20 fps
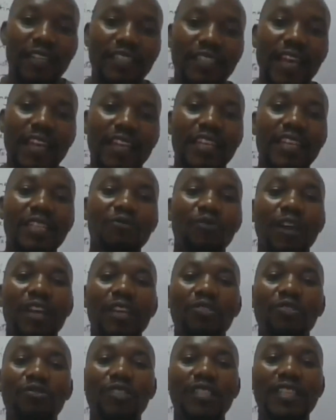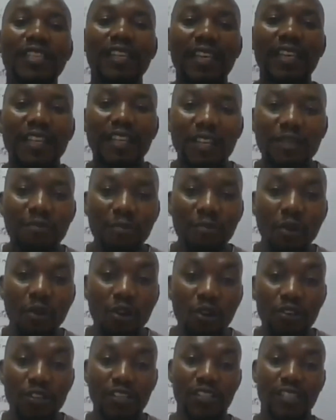Chinese were using
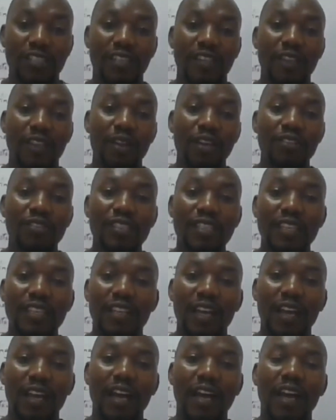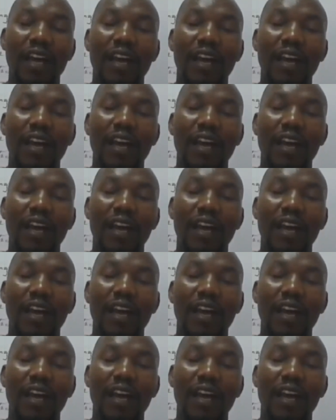remote, they were using